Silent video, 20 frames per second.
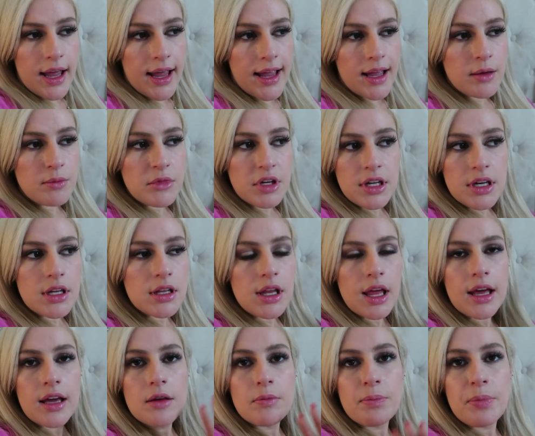am gonna
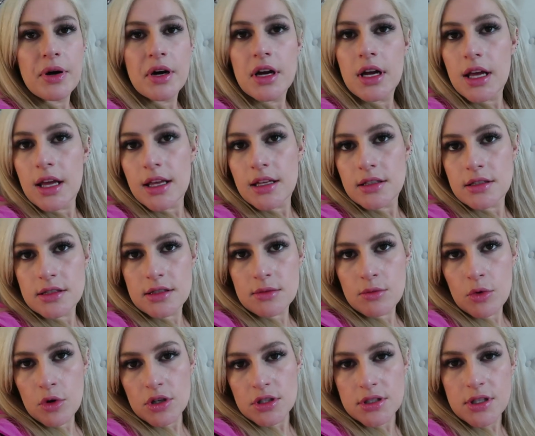like put in some
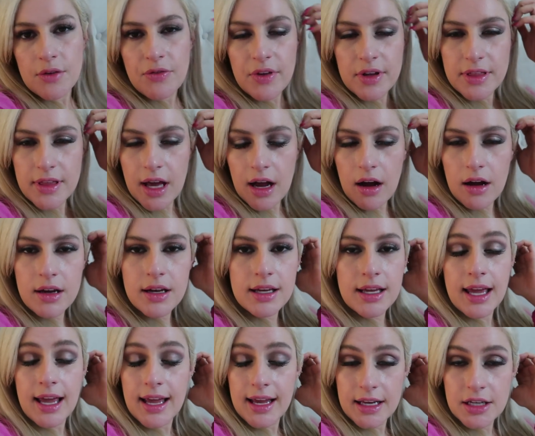more stuff like that on
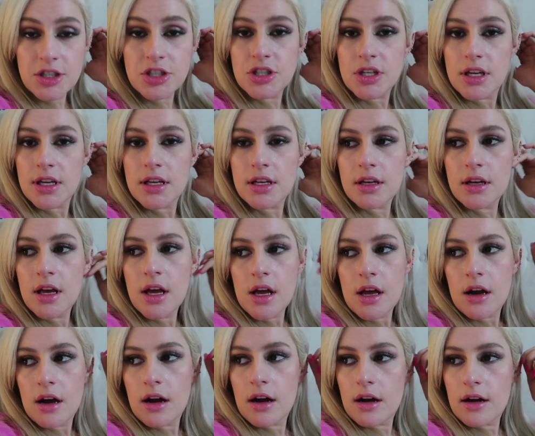occasion.
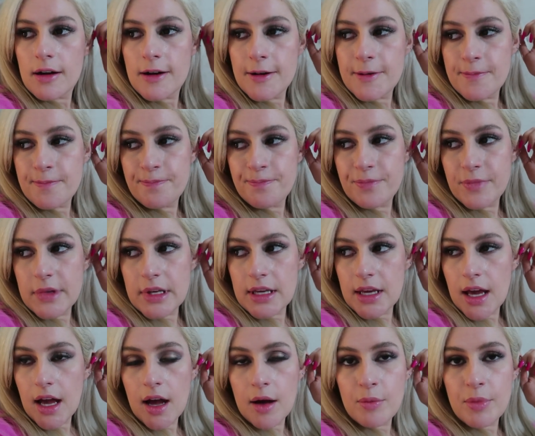
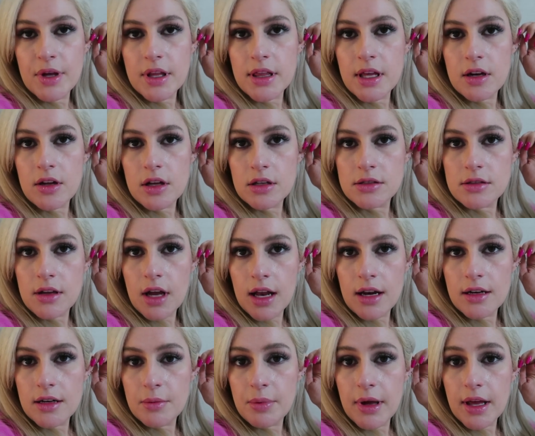Yeah, but that also
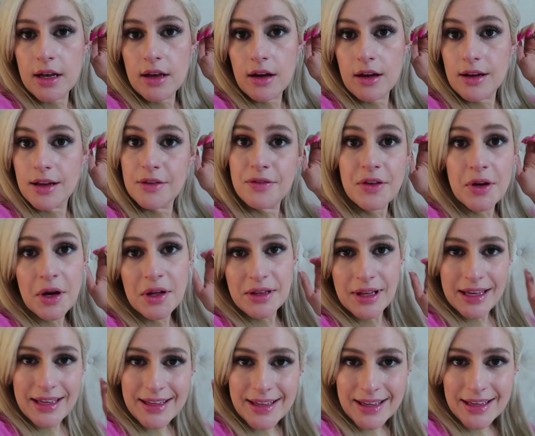kind of depend on if y'all
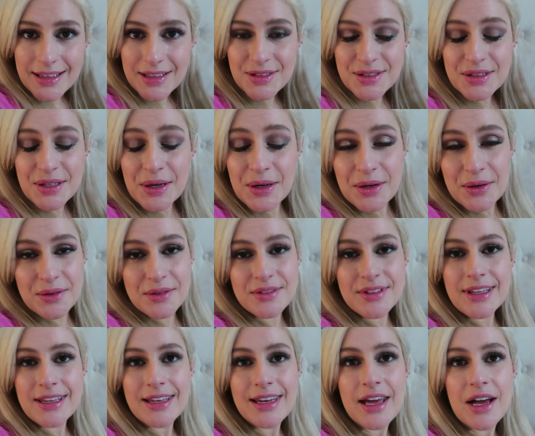like it. So,
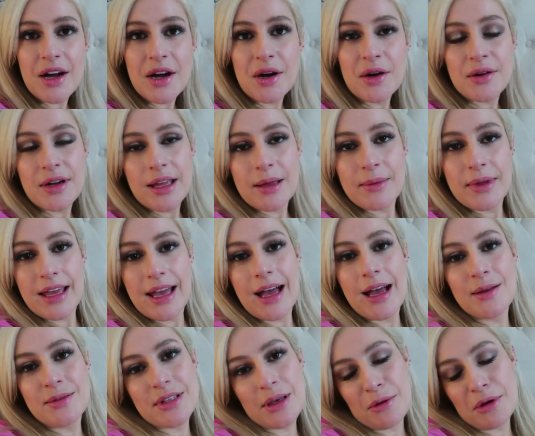you know, hit me
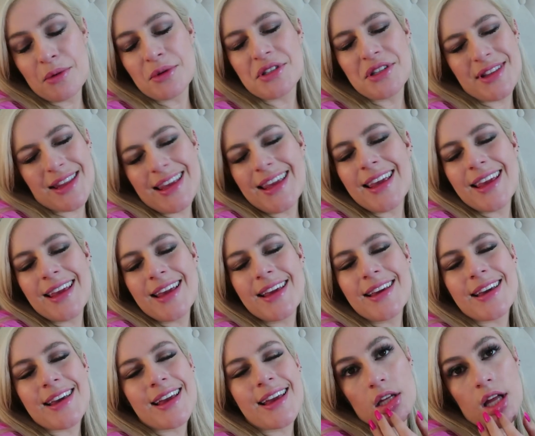up, tell me what you
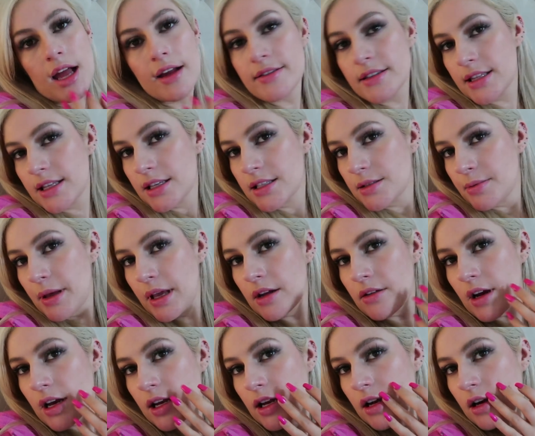think. Everything is
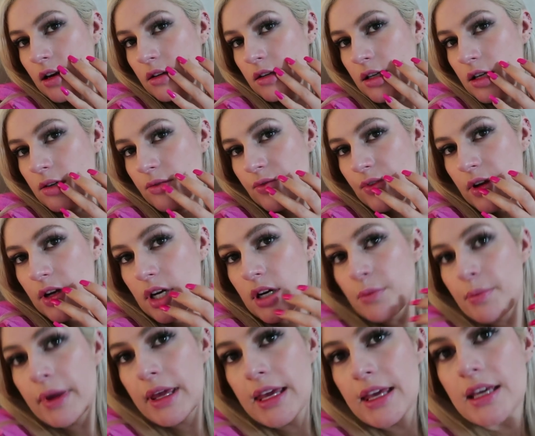pink right now. I'm
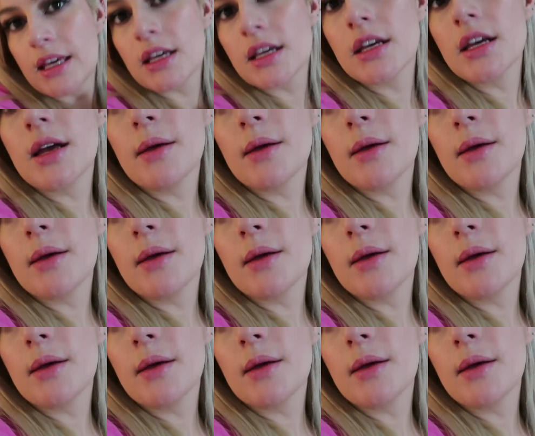very pink.